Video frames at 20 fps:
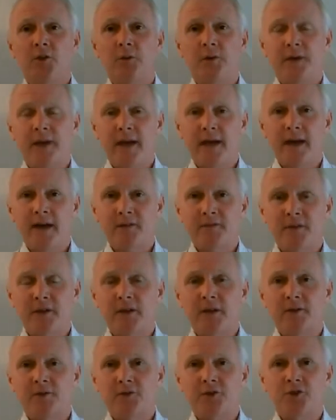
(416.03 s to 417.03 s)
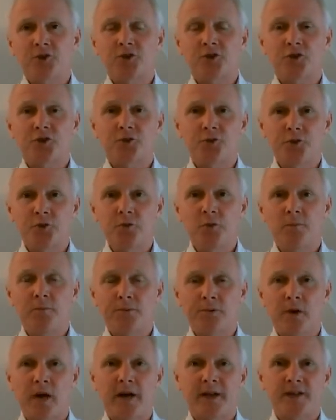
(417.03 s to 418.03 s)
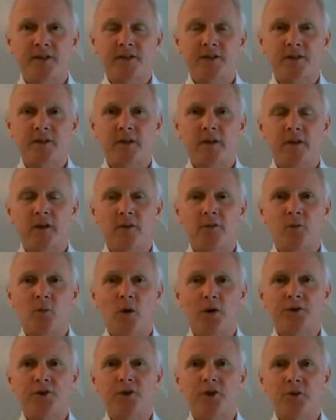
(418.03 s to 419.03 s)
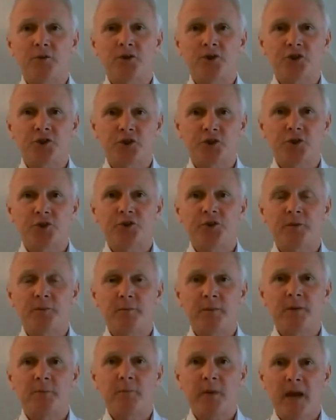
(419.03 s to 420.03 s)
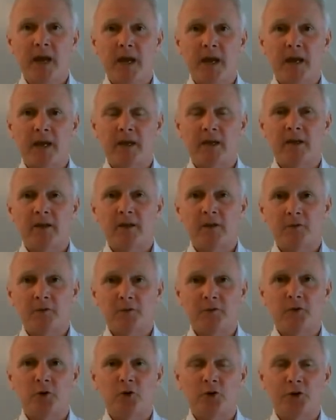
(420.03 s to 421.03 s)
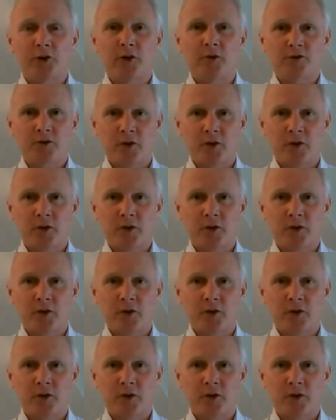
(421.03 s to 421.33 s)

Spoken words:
you would have the true price of what you should be paying for